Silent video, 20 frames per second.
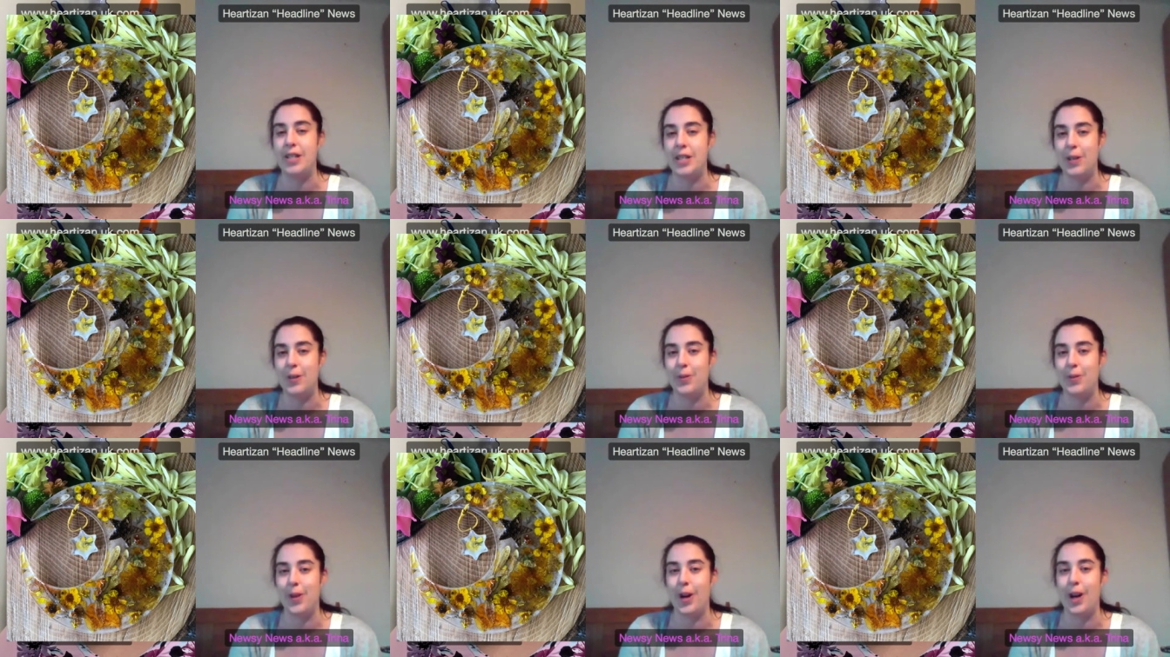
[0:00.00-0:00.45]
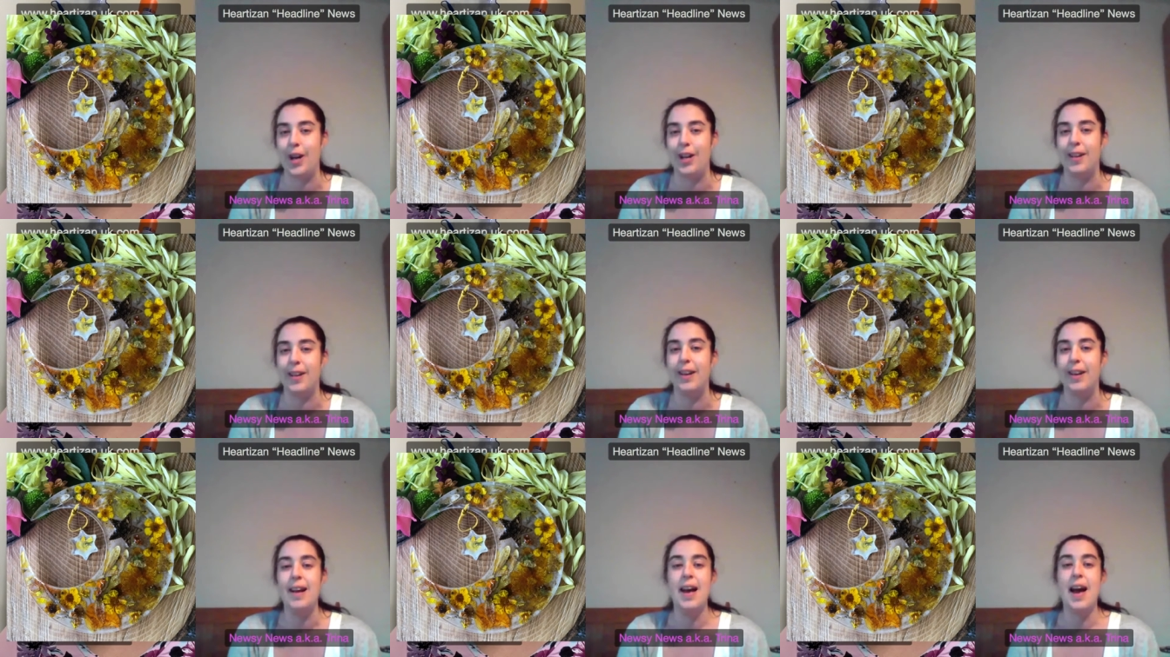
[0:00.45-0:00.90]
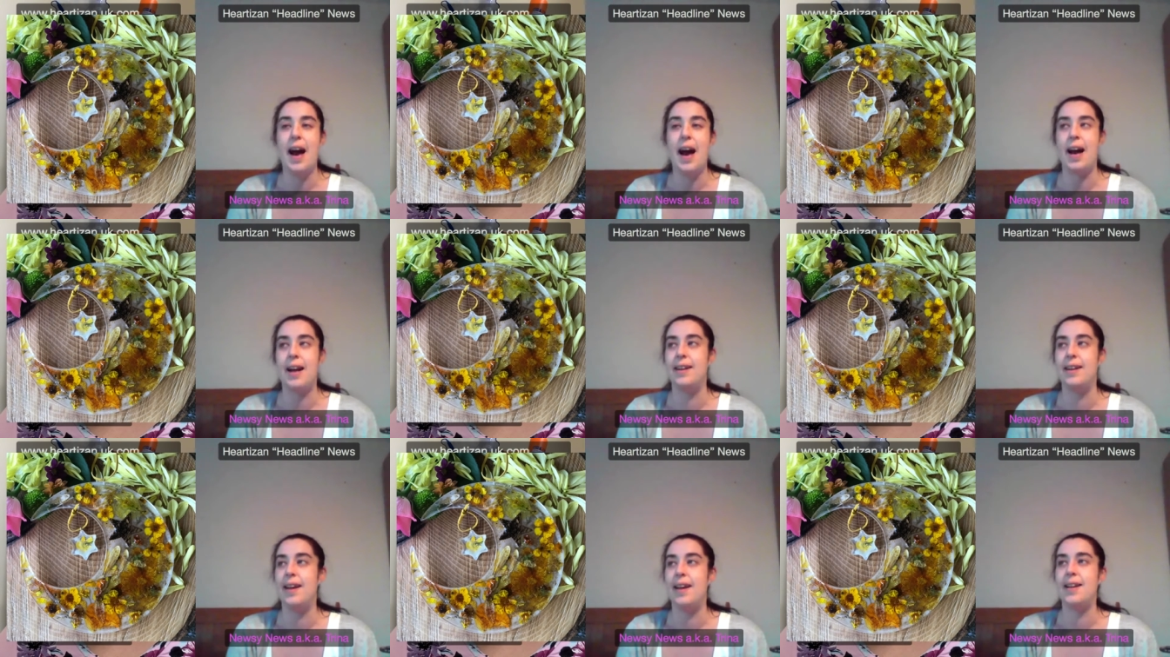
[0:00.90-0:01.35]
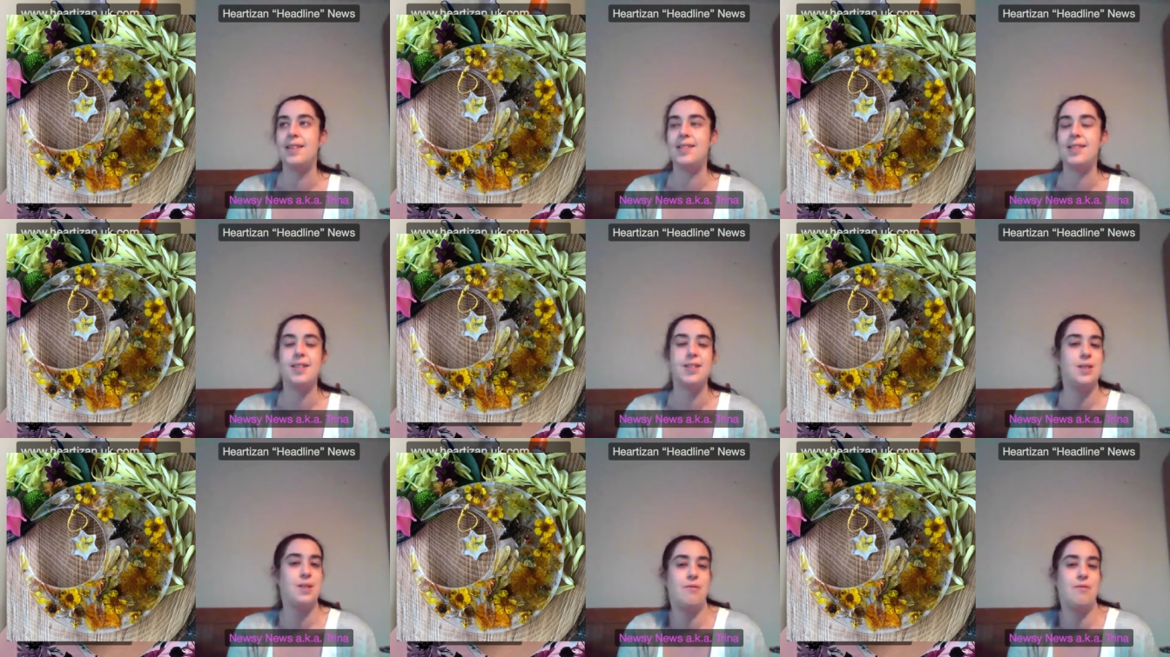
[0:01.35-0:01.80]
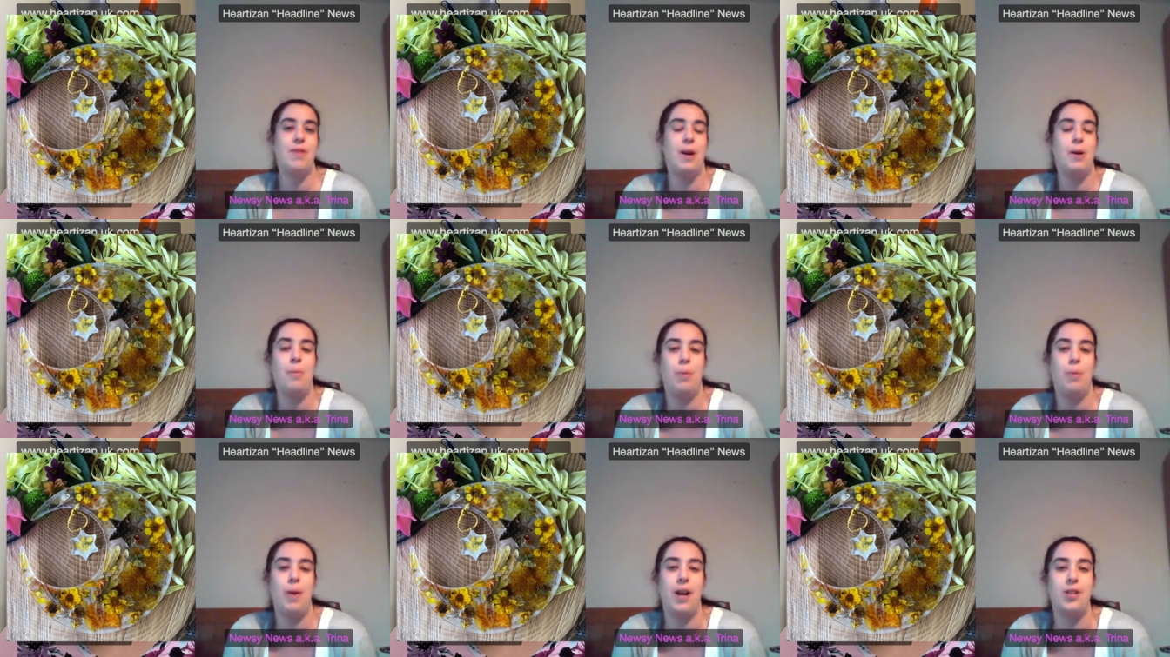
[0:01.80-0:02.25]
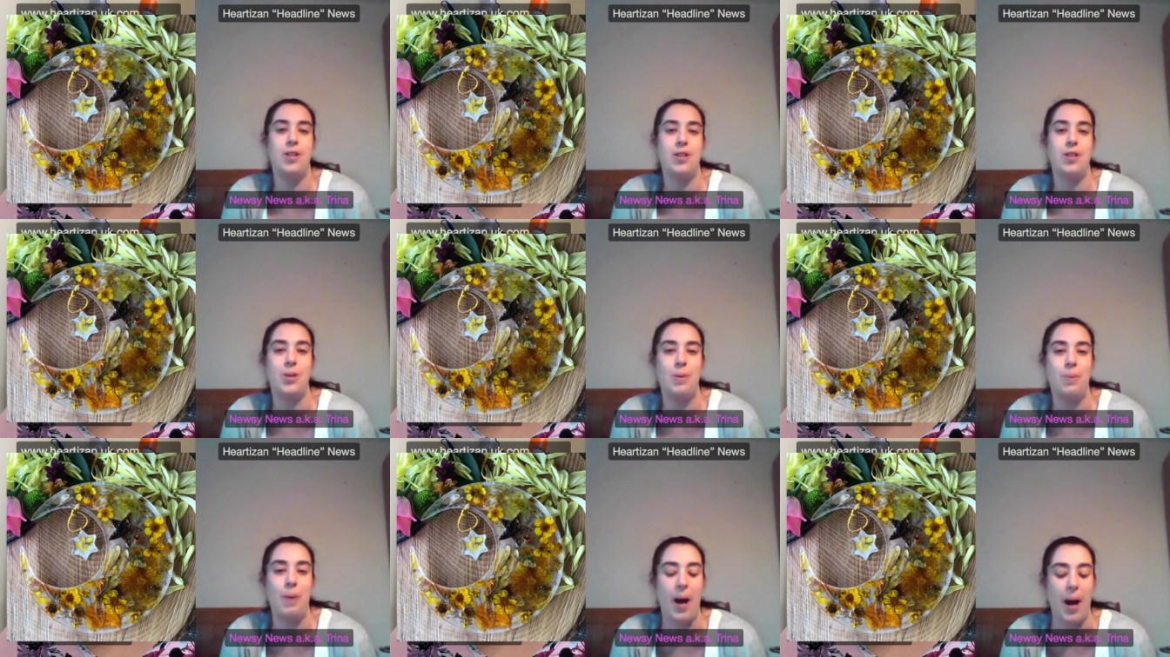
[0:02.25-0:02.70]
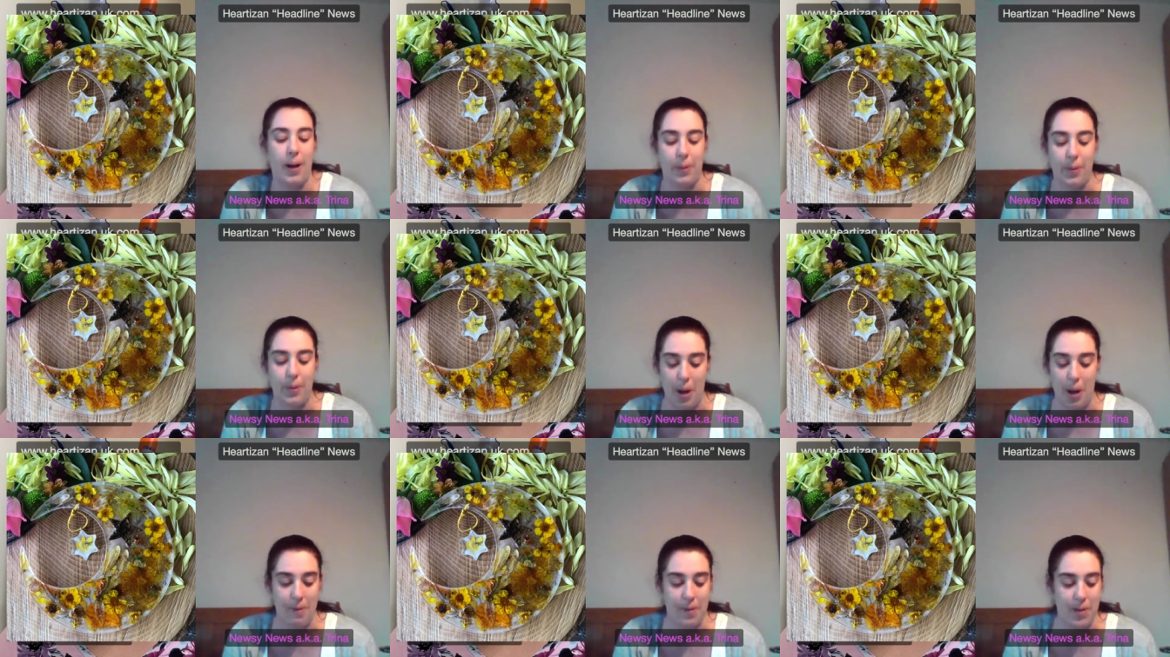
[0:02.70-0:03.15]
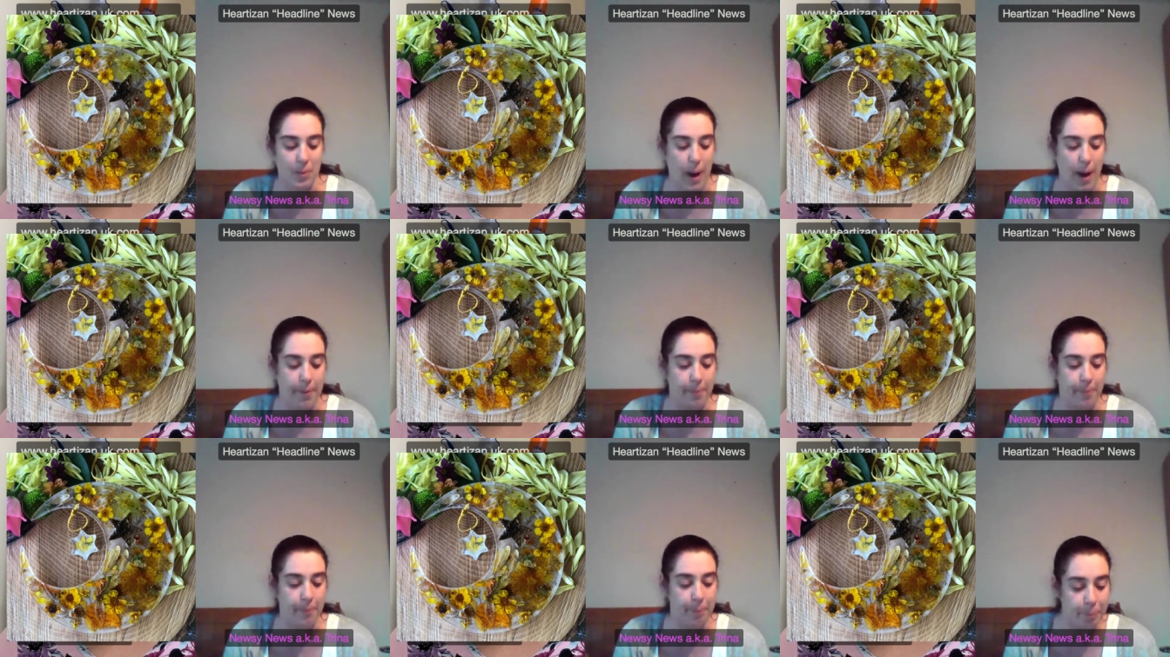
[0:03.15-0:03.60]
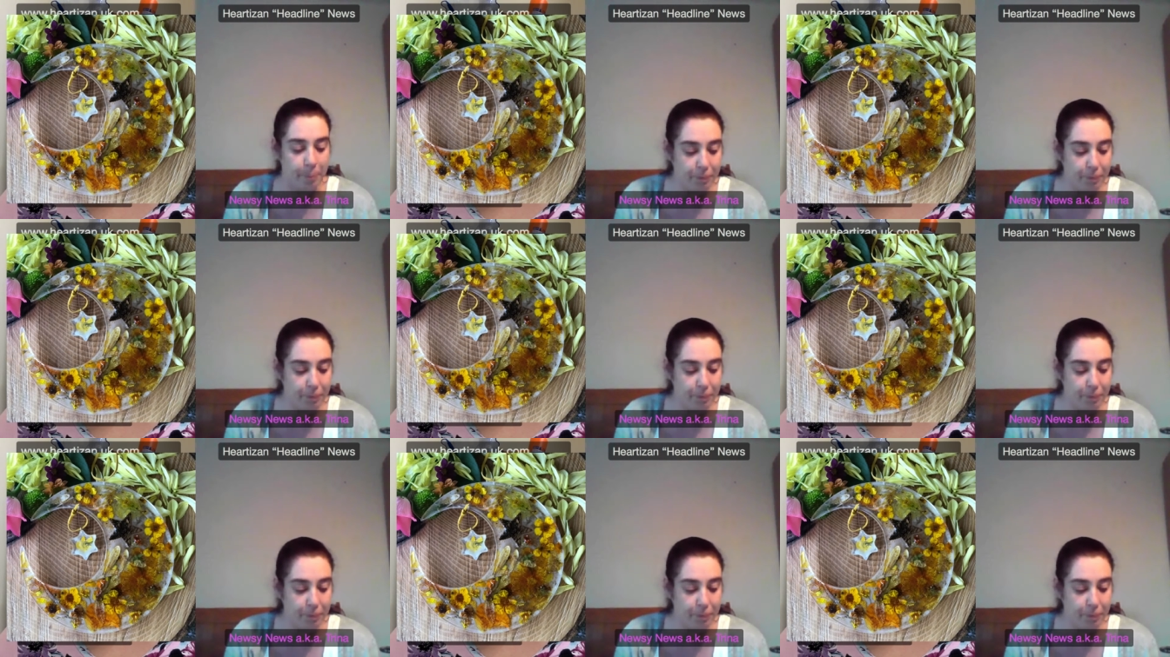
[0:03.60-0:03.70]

different, and it's, it's just lovely. a real pleasure to work with her as well.